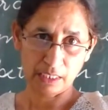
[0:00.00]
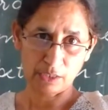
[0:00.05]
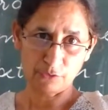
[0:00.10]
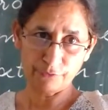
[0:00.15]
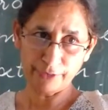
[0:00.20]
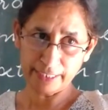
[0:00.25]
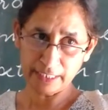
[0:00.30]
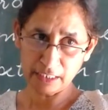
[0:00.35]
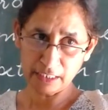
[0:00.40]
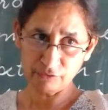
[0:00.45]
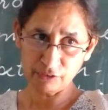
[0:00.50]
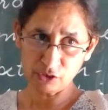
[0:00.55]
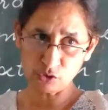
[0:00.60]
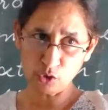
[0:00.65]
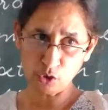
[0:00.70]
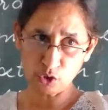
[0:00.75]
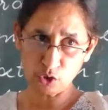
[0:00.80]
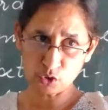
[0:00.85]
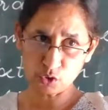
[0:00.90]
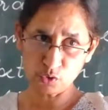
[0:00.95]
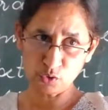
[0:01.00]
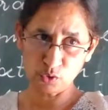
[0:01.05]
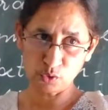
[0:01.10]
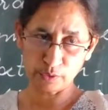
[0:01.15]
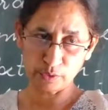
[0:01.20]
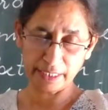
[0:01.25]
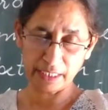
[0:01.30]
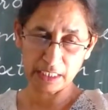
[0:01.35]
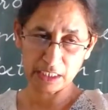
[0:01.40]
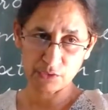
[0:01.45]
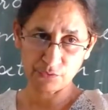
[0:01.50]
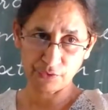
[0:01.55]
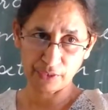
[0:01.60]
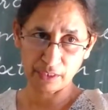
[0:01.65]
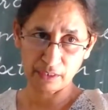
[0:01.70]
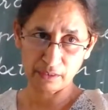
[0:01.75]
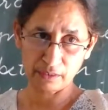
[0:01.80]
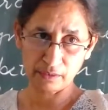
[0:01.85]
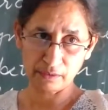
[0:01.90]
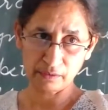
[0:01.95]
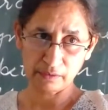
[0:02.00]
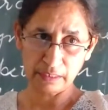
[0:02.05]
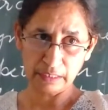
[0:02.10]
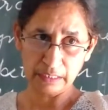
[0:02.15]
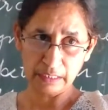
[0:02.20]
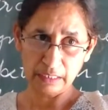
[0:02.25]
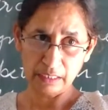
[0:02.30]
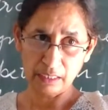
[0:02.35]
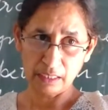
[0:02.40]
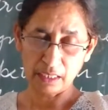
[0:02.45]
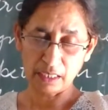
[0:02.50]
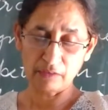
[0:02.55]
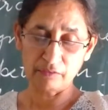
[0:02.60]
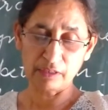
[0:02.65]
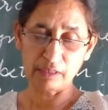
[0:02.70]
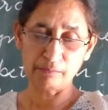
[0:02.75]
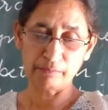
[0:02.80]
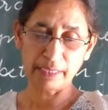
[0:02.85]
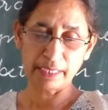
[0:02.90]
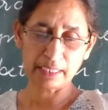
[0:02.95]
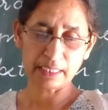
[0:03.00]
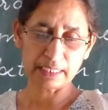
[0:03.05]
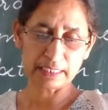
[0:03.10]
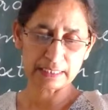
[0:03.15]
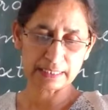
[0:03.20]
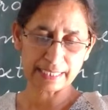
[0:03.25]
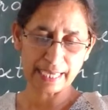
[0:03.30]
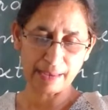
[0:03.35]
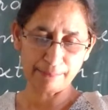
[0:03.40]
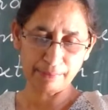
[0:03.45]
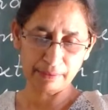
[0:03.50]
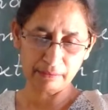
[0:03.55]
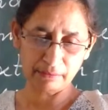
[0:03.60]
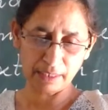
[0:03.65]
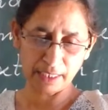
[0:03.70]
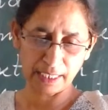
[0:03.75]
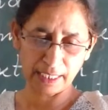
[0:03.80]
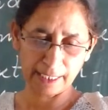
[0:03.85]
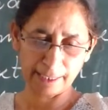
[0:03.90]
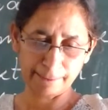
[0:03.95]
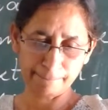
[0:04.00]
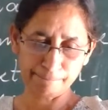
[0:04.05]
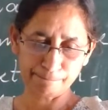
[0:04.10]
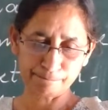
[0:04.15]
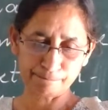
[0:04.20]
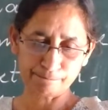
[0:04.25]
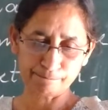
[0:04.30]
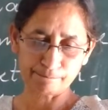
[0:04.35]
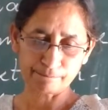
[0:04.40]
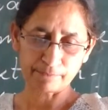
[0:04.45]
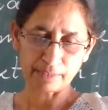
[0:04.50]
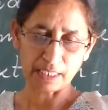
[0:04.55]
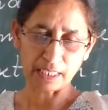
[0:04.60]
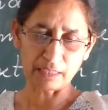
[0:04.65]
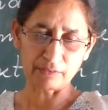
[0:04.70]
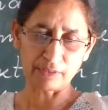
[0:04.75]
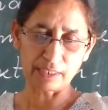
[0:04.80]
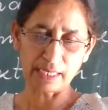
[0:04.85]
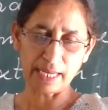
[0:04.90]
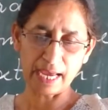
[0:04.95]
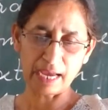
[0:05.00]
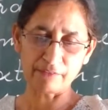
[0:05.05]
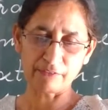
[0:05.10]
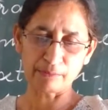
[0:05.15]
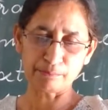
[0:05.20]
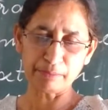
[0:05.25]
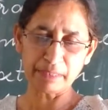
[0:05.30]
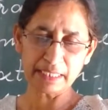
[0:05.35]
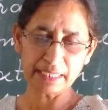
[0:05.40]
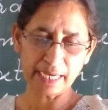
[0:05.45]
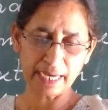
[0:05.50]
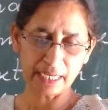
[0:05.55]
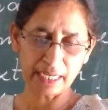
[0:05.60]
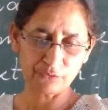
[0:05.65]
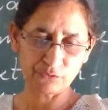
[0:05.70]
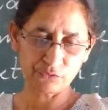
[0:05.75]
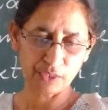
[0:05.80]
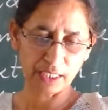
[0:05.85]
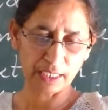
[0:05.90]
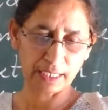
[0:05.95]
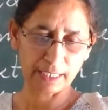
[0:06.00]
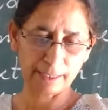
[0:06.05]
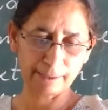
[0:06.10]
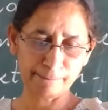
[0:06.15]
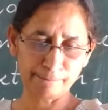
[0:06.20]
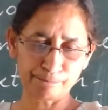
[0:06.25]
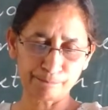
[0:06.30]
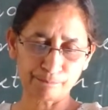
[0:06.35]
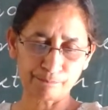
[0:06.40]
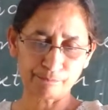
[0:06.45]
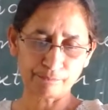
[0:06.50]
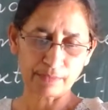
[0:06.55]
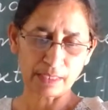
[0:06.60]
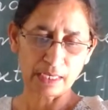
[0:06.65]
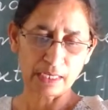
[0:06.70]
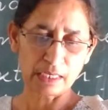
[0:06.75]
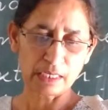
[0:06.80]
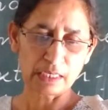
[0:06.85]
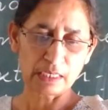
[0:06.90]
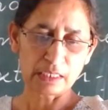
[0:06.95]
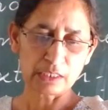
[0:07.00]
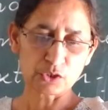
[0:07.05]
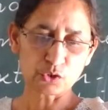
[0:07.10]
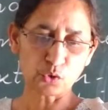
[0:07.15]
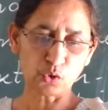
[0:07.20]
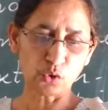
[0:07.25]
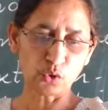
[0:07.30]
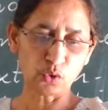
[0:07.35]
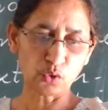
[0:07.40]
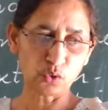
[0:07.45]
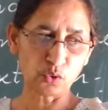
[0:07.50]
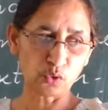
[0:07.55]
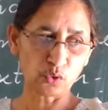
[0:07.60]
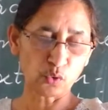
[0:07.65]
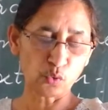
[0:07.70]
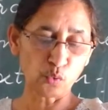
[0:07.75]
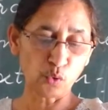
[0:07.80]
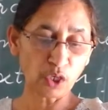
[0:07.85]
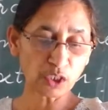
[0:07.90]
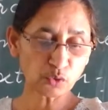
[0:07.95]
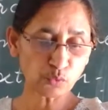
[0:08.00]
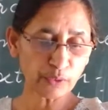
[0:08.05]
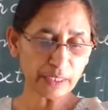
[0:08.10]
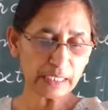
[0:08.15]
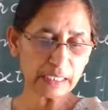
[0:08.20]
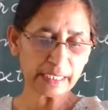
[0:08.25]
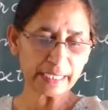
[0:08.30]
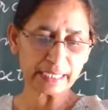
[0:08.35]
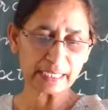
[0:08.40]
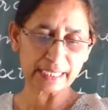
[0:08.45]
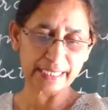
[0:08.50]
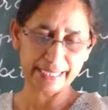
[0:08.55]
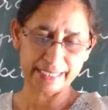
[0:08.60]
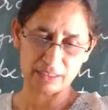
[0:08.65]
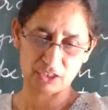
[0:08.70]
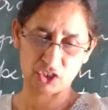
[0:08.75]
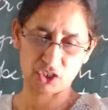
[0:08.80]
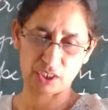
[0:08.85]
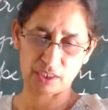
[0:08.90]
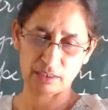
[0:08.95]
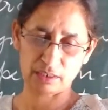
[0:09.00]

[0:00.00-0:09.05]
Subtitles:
when he will go to Innsfree, he will make his cabin there, he will have a beehive there. So what will he get?